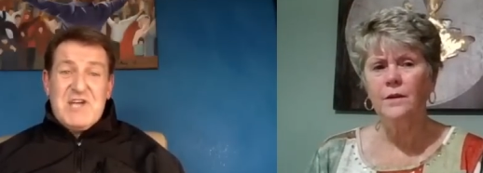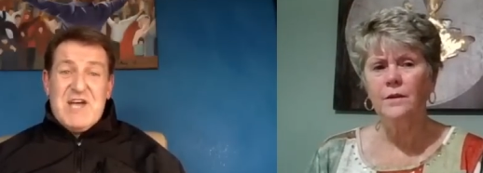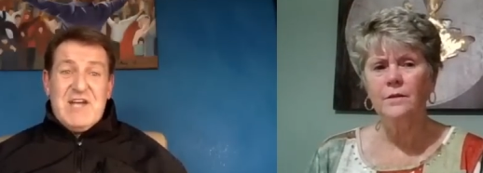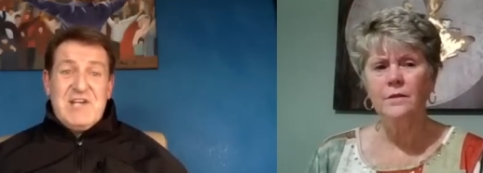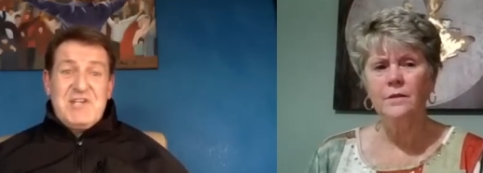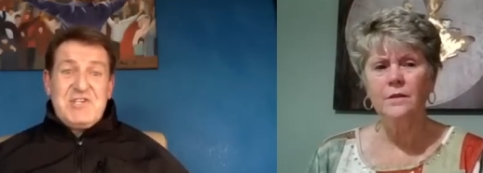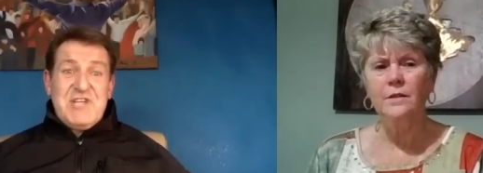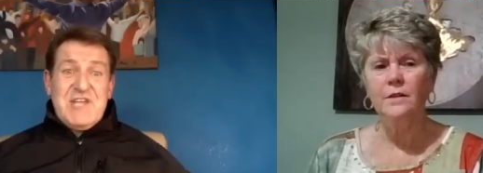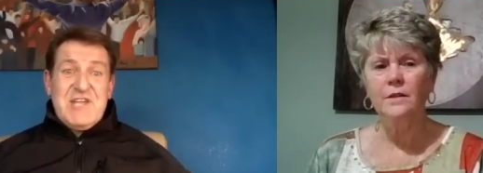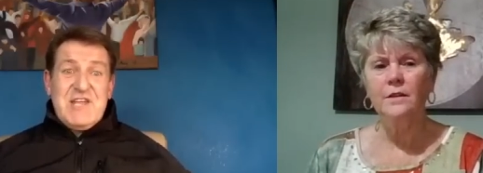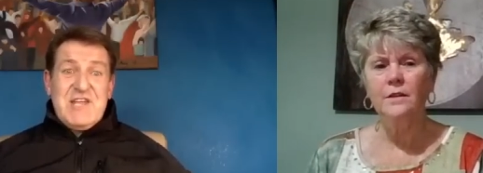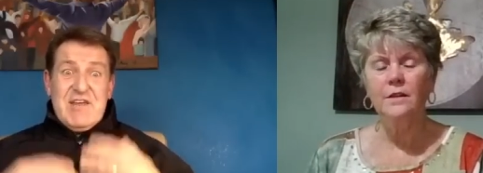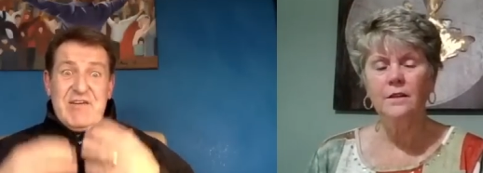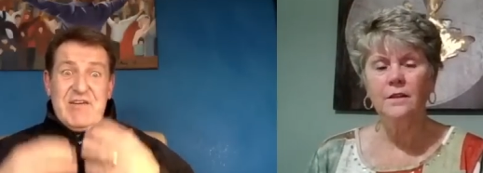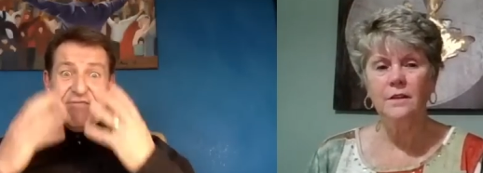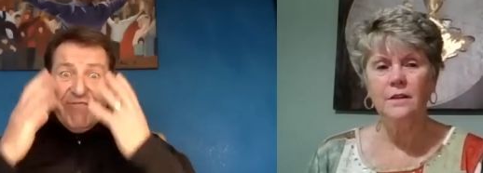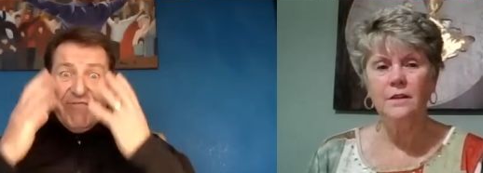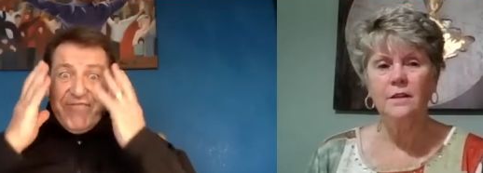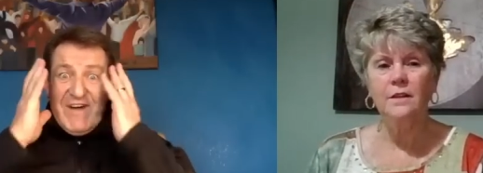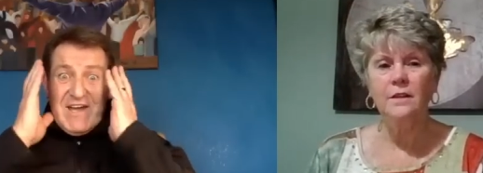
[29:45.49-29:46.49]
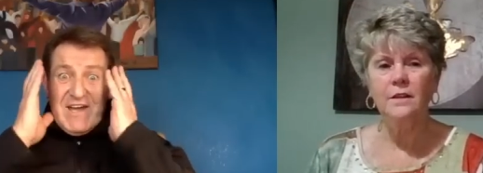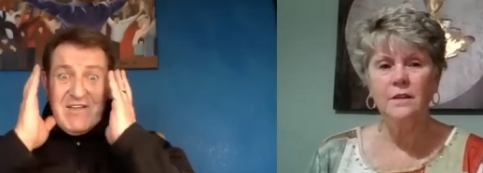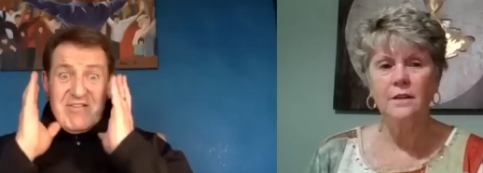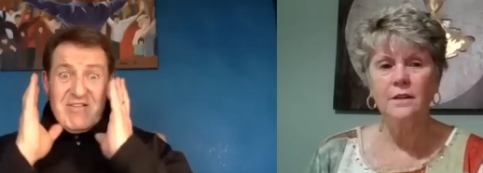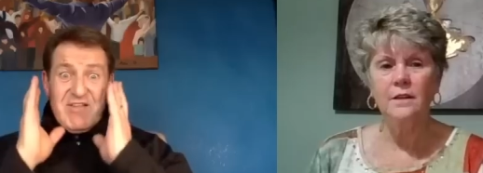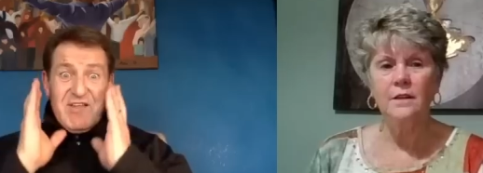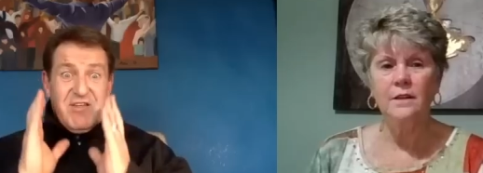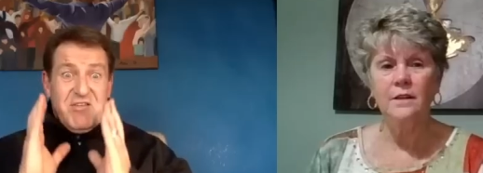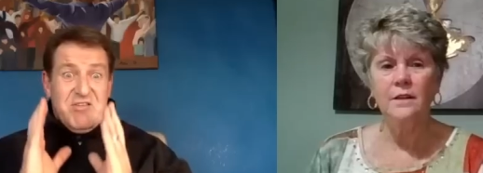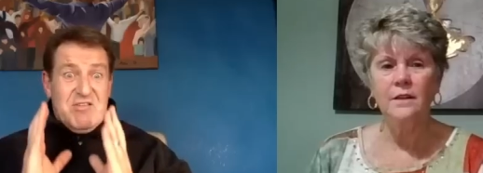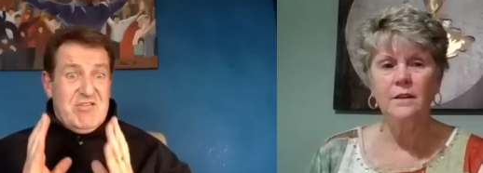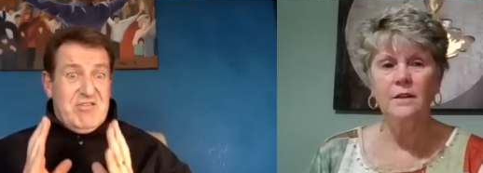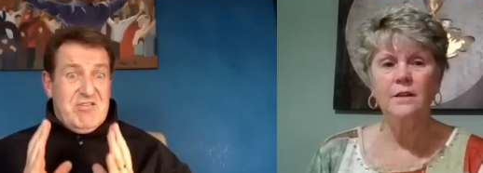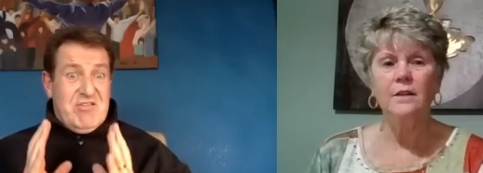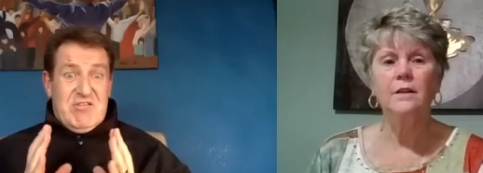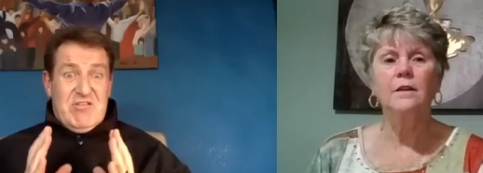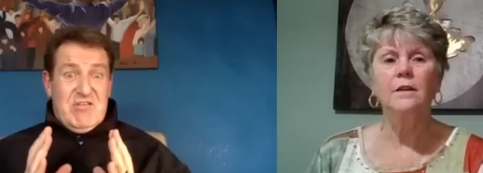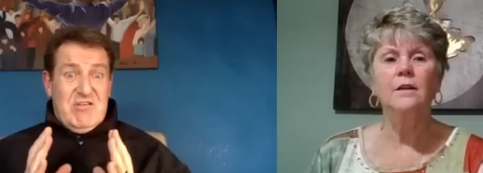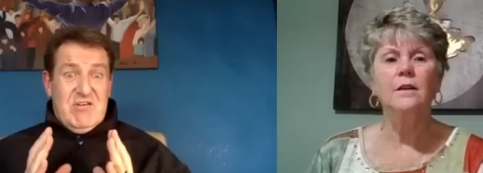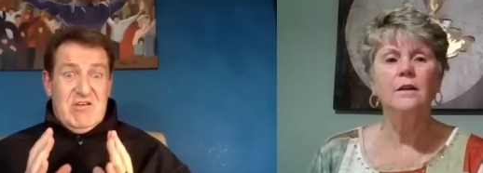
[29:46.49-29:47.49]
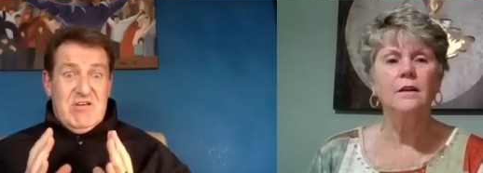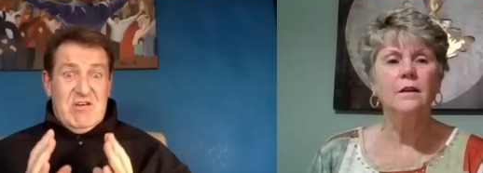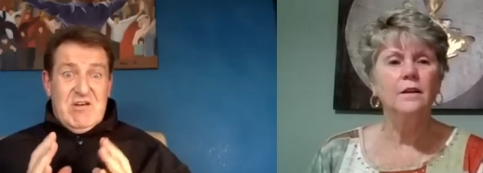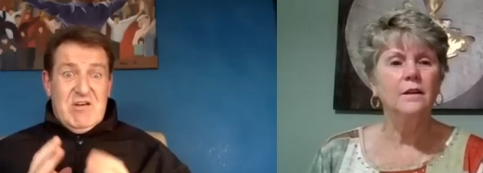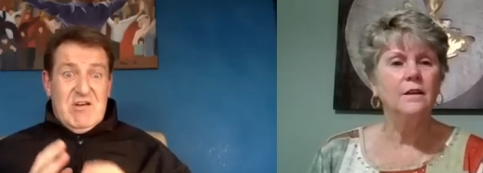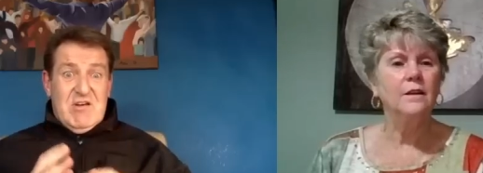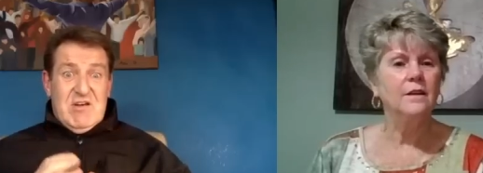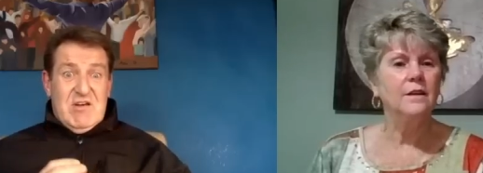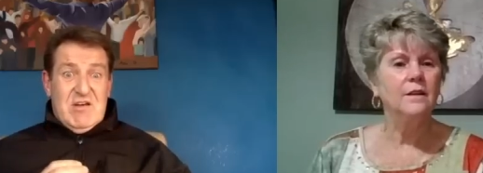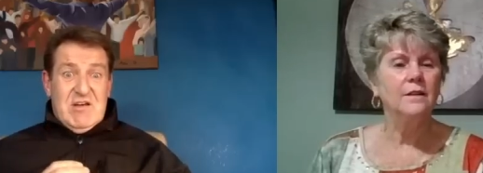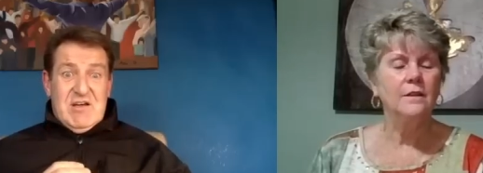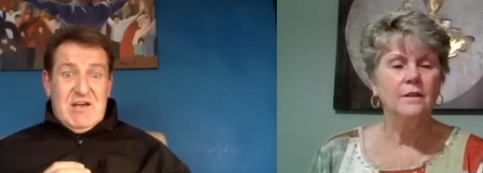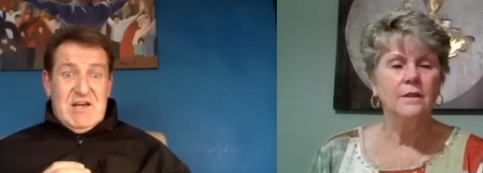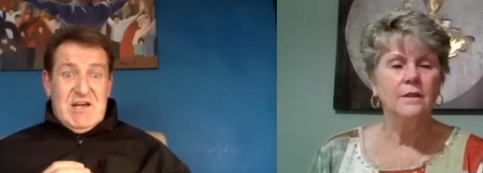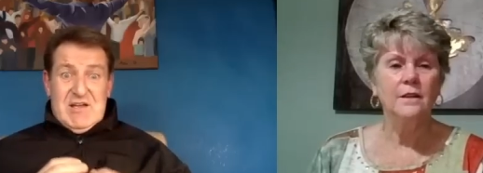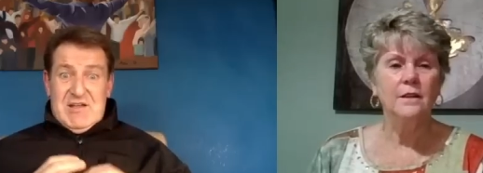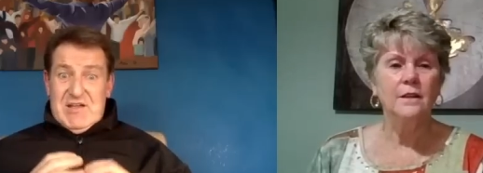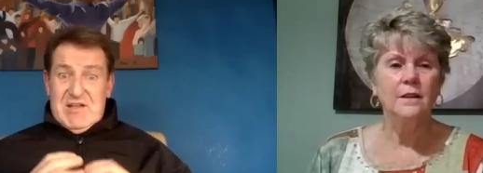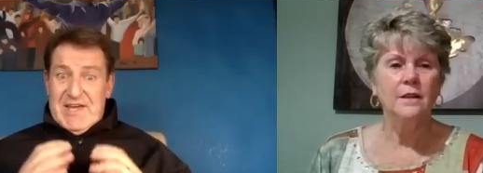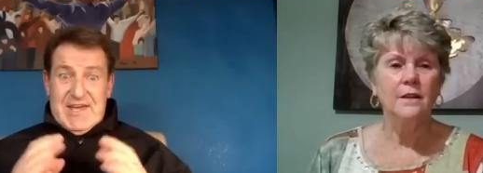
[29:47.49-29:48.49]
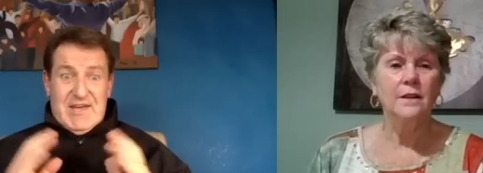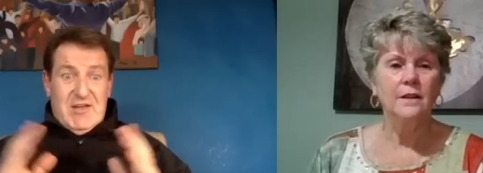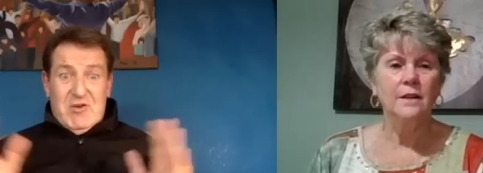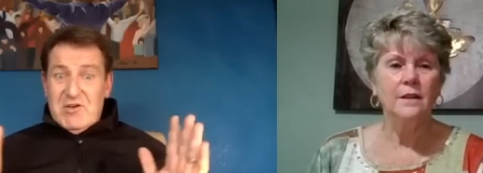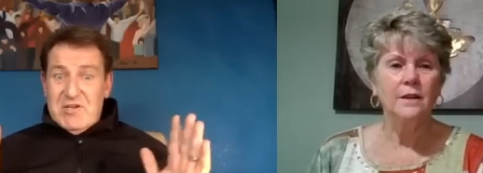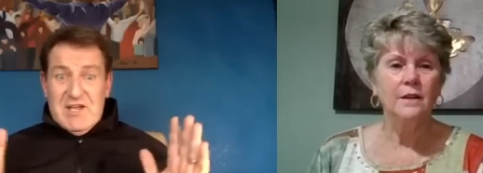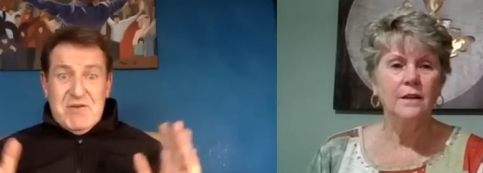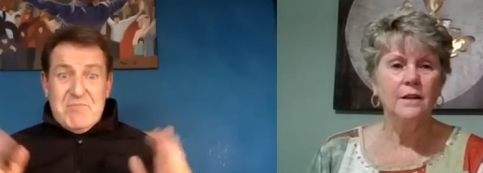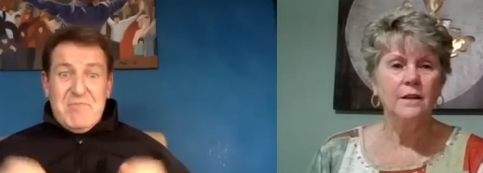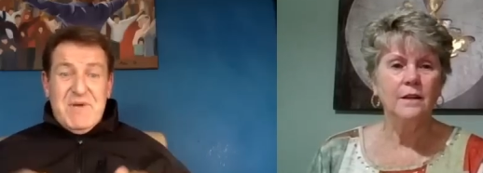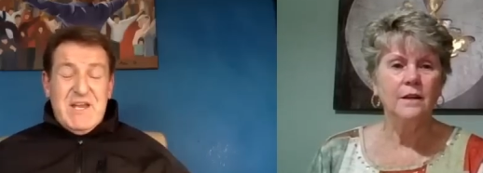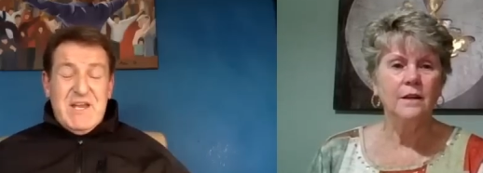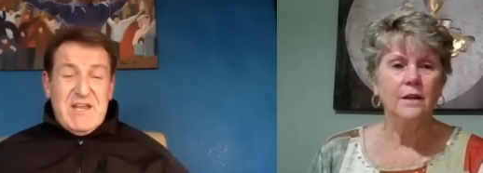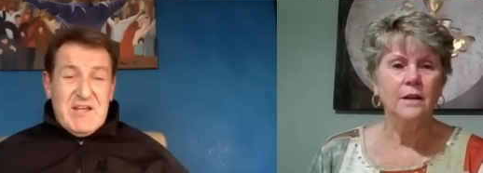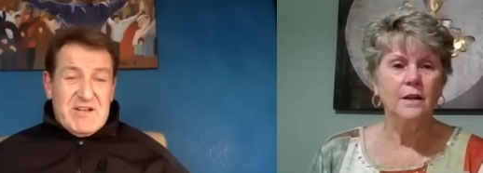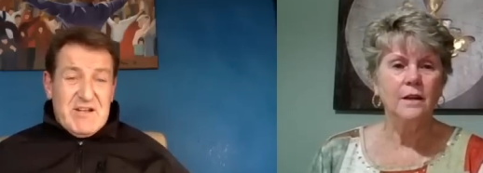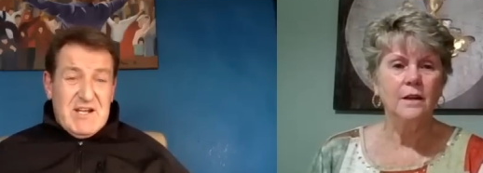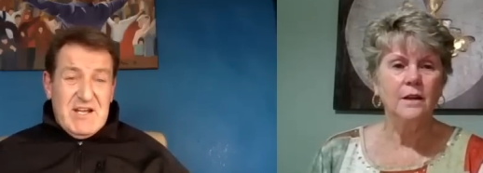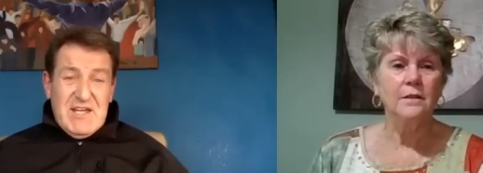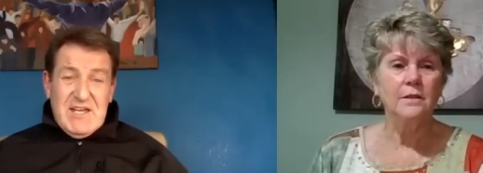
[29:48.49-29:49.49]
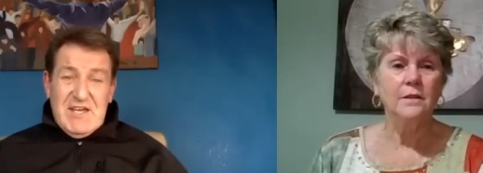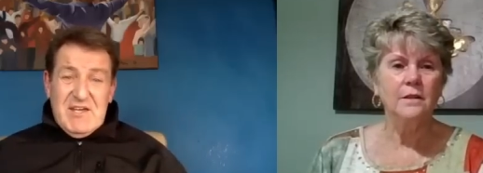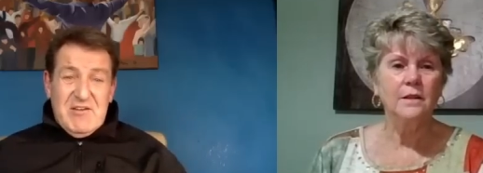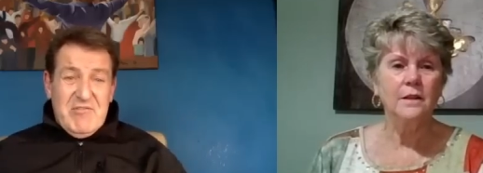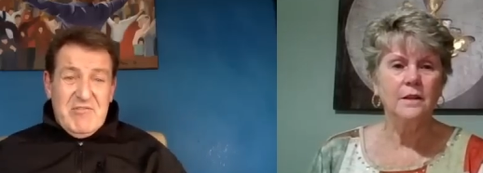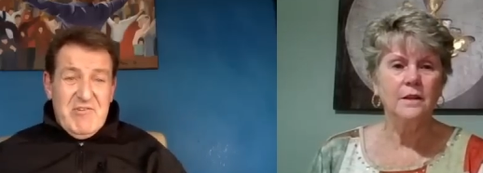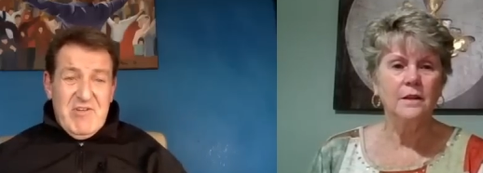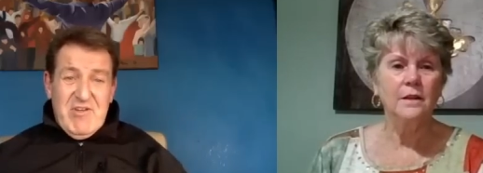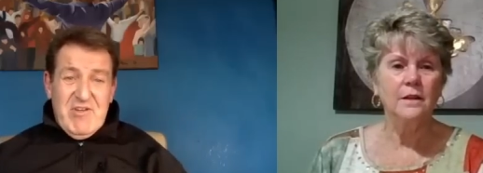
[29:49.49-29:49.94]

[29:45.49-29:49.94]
Speaker 1: changing their faces, healed immediately.